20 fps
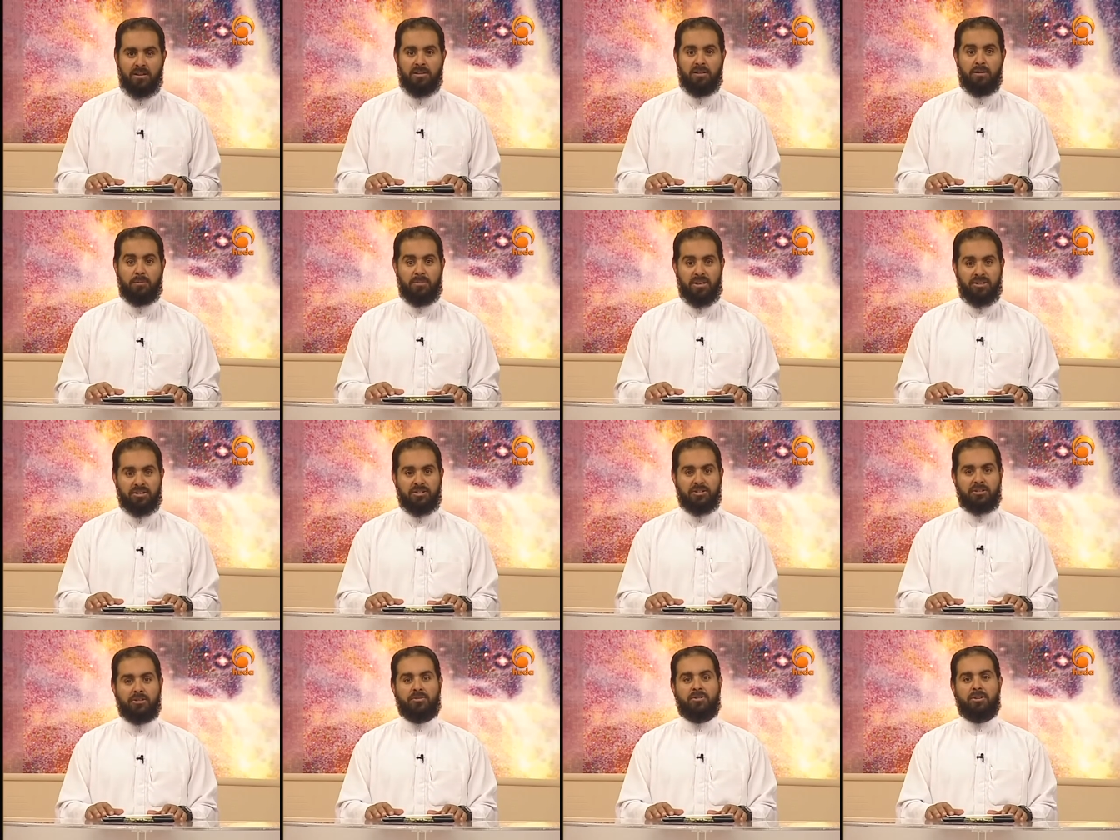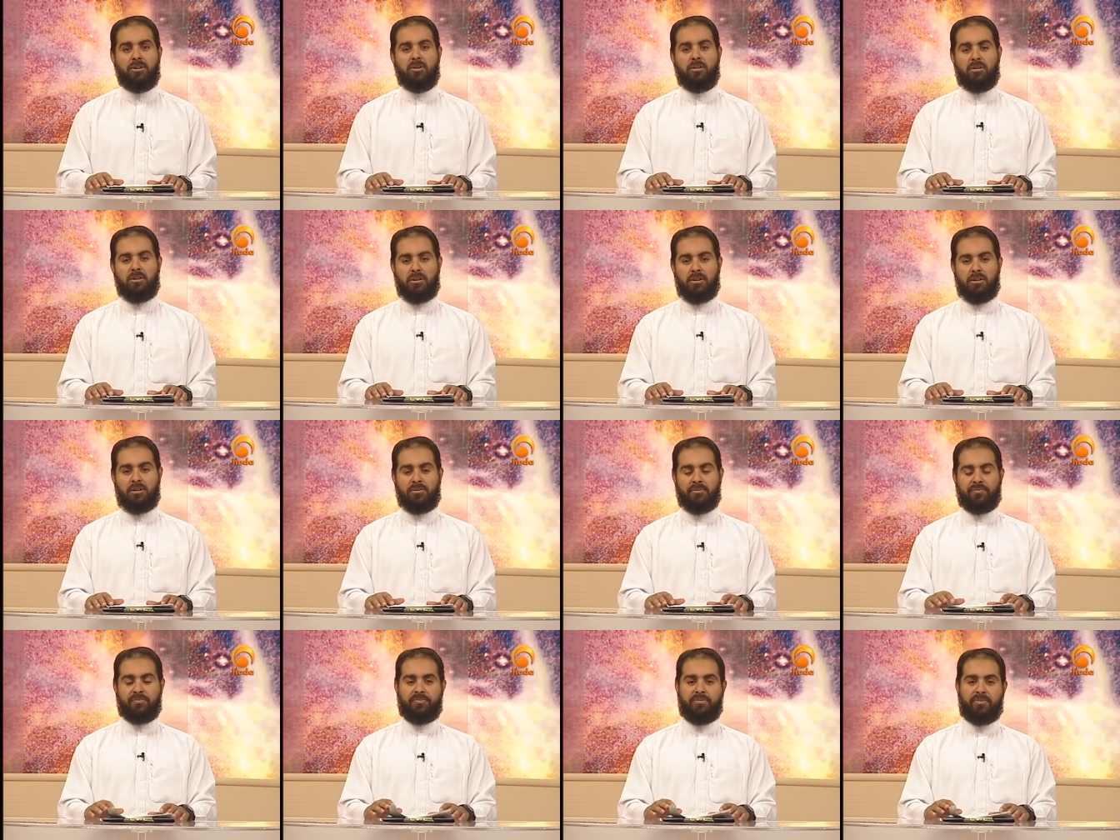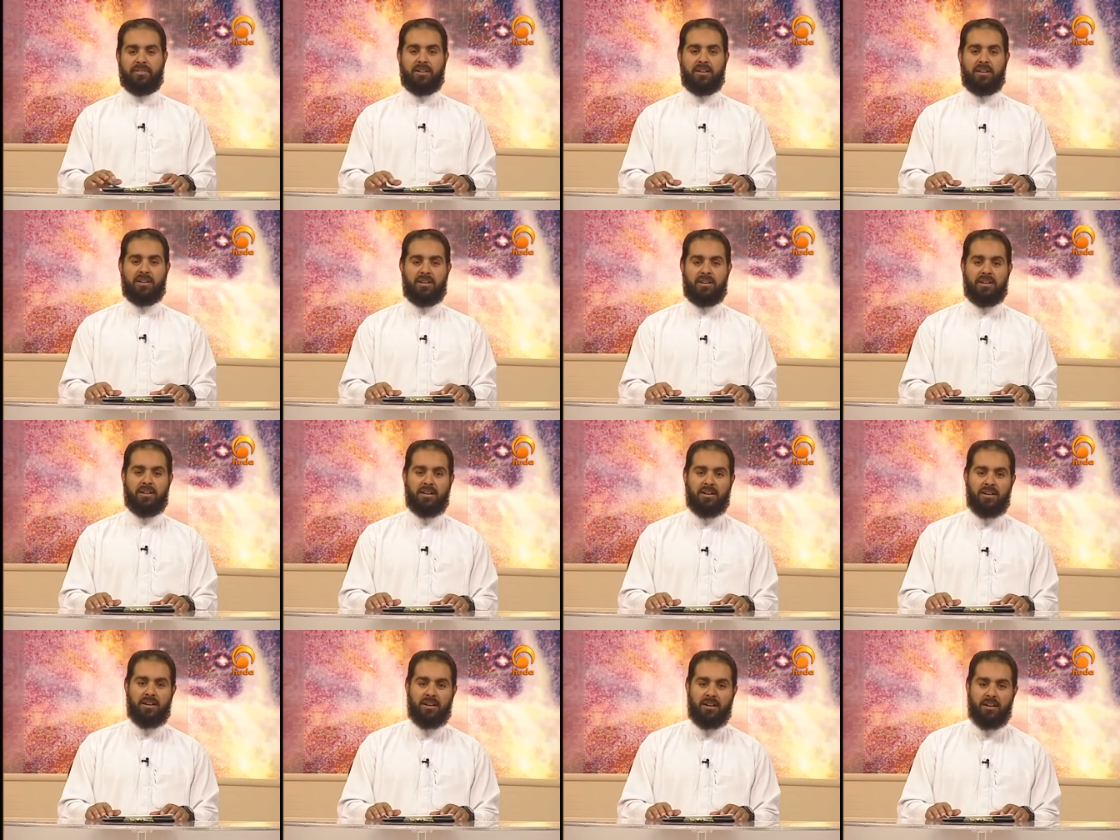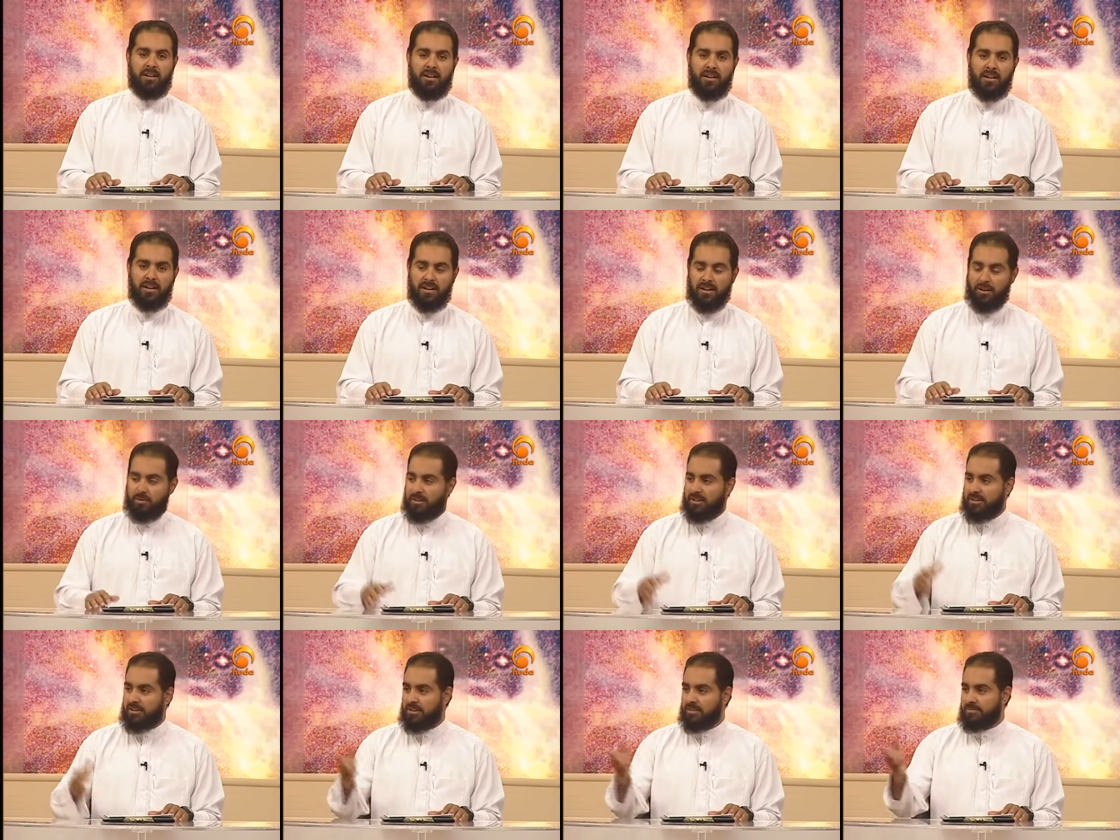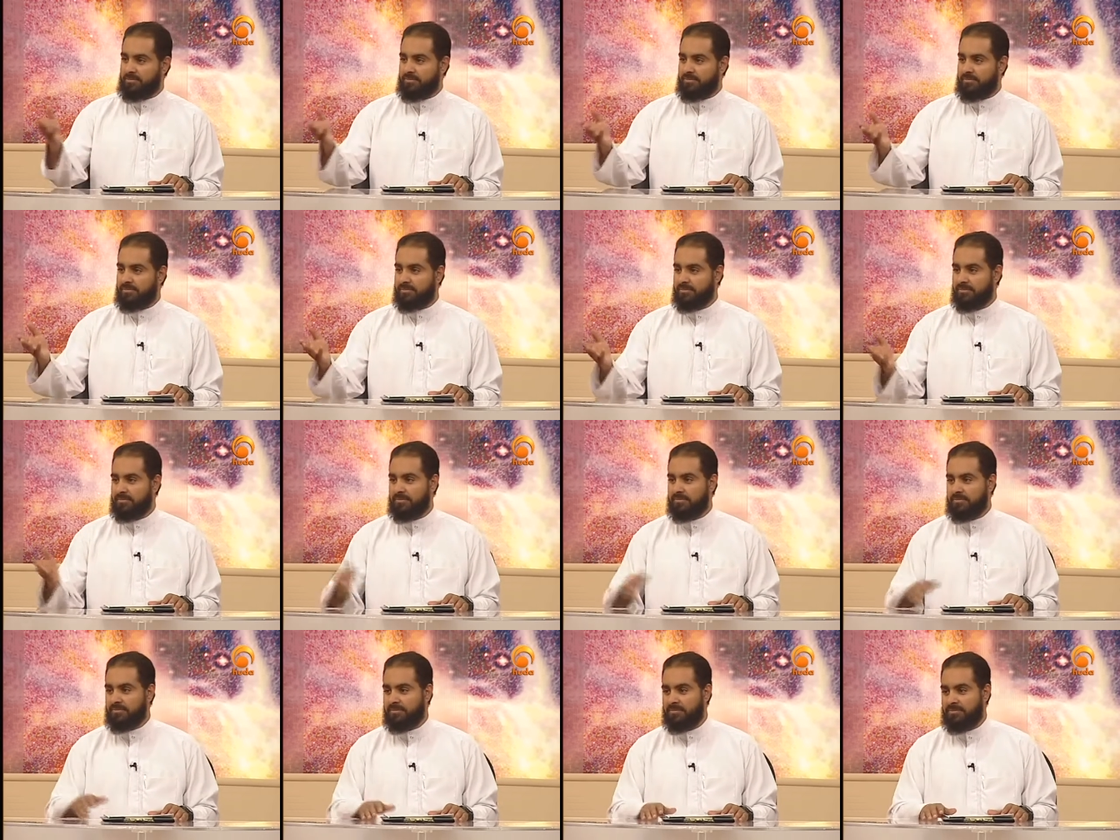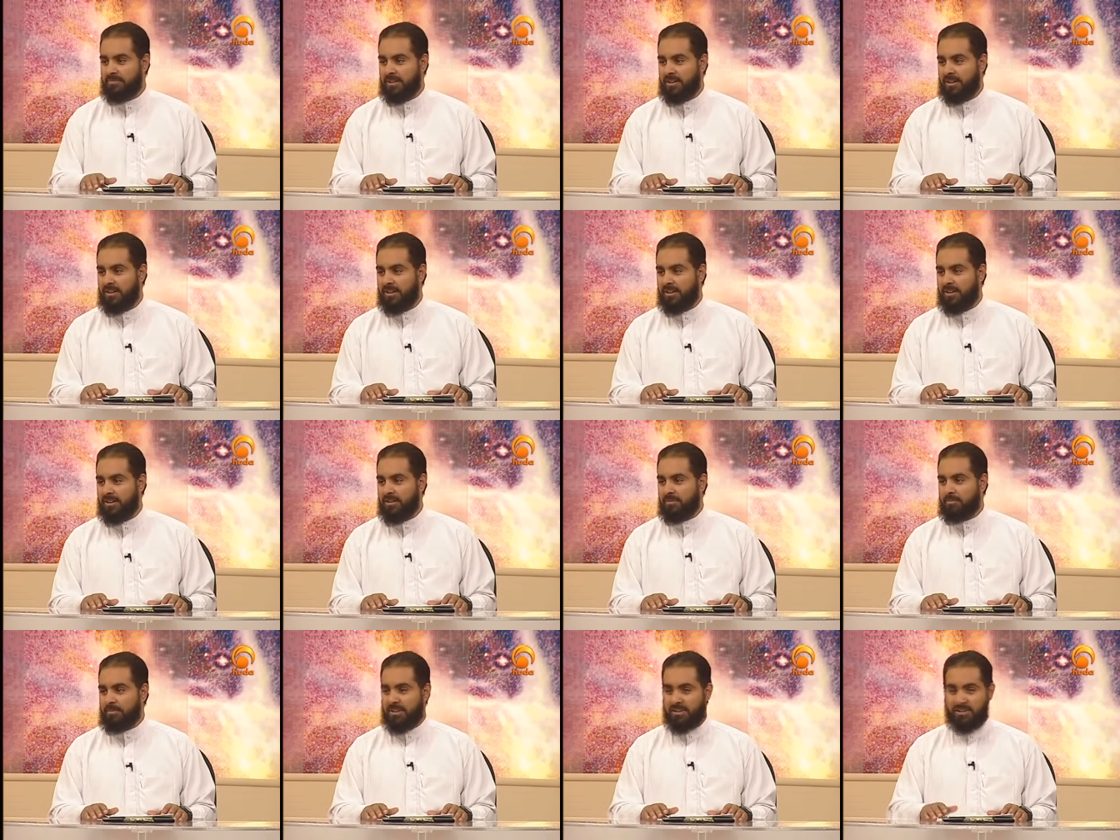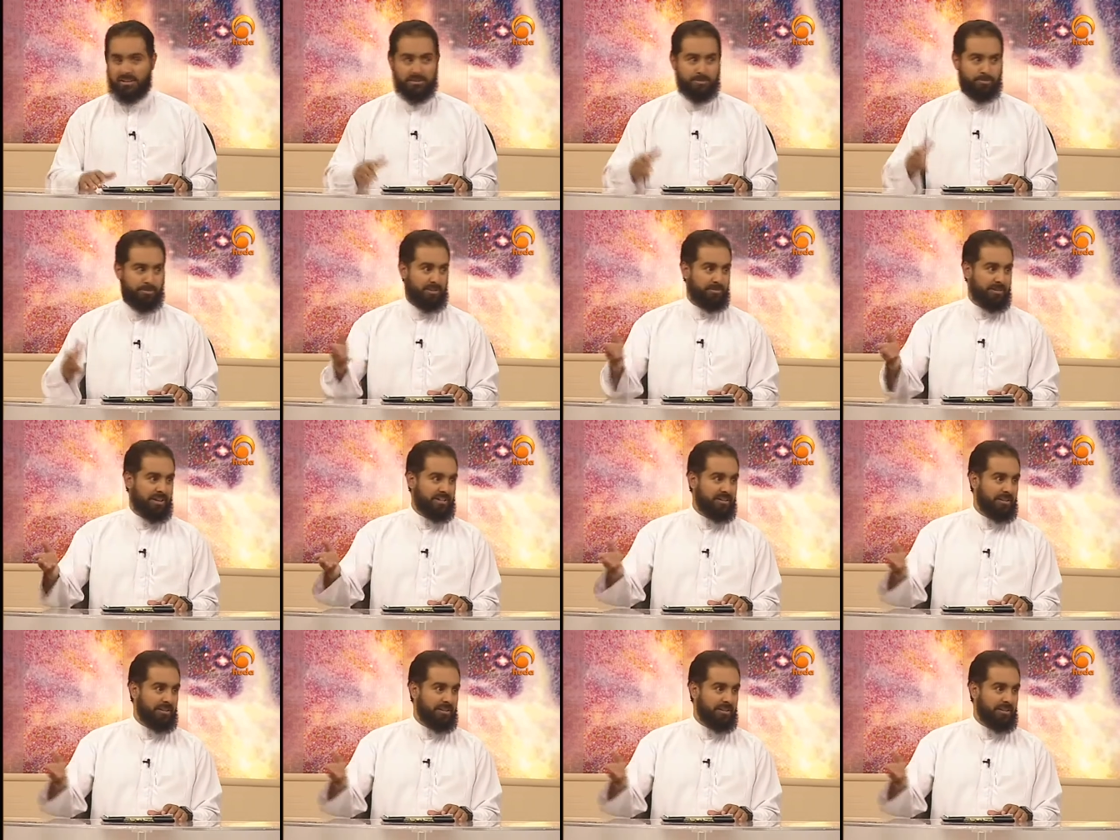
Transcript: the message of the Lord. And I welcome my, my